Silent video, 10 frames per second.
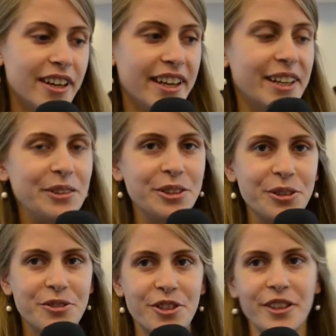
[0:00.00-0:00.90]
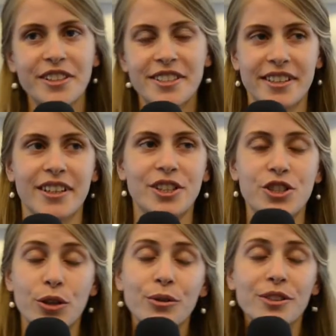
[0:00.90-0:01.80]
a lot of jokes
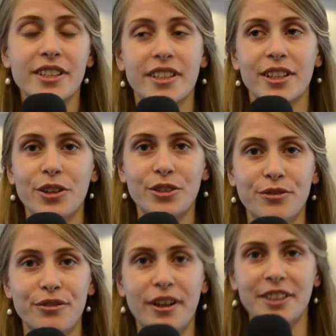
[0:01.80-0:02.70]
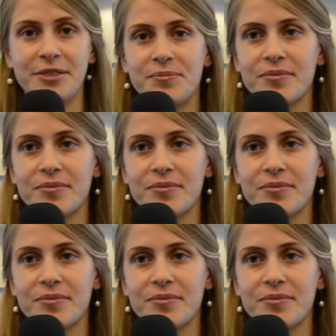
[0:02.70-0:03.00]
and a lot of fun.